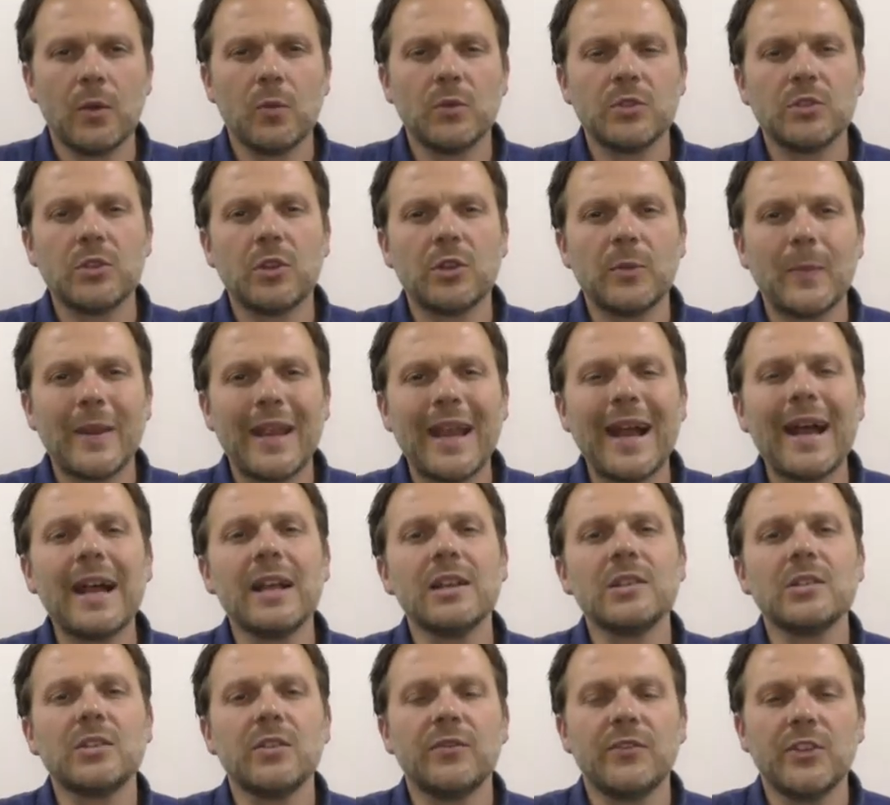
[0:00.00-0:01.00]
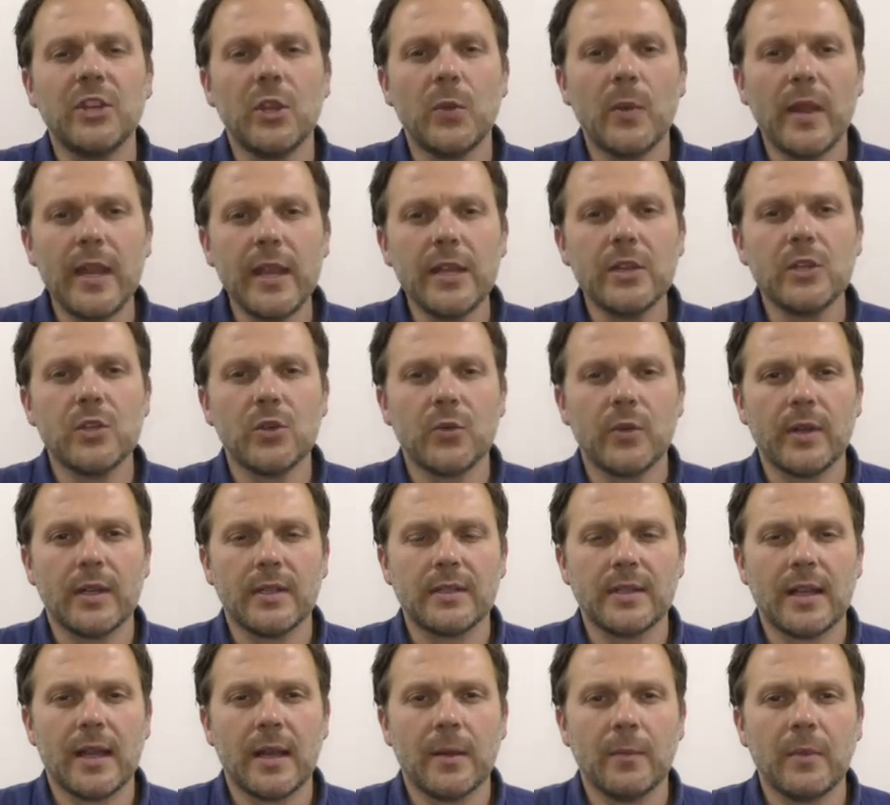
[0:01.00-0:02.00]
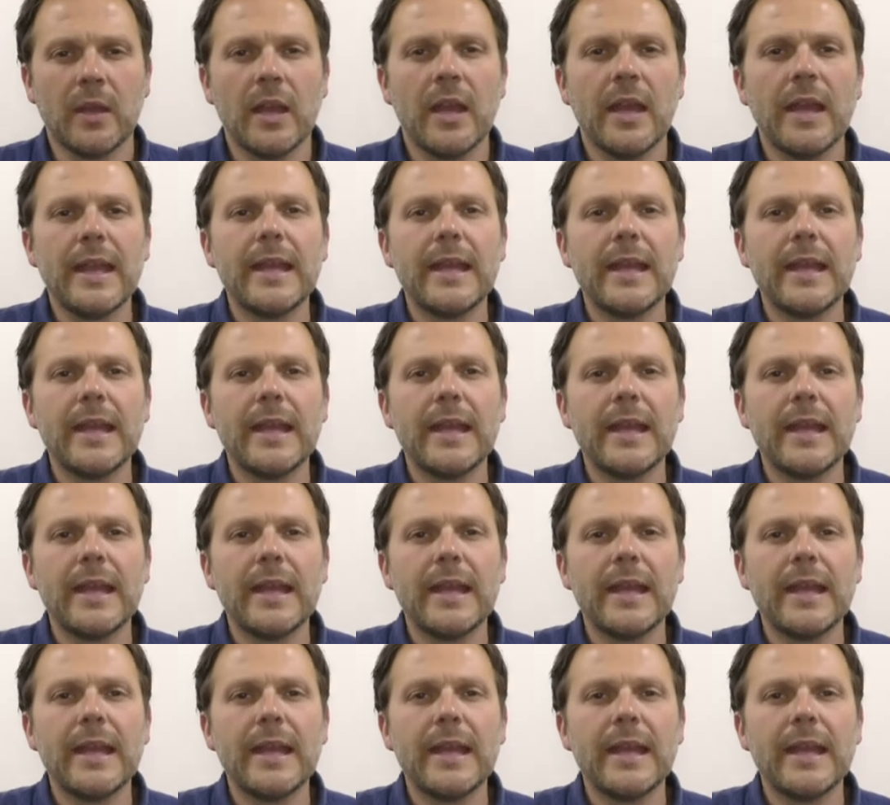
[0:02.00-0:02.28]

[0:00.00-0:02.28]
which is going to be asked of you in your exam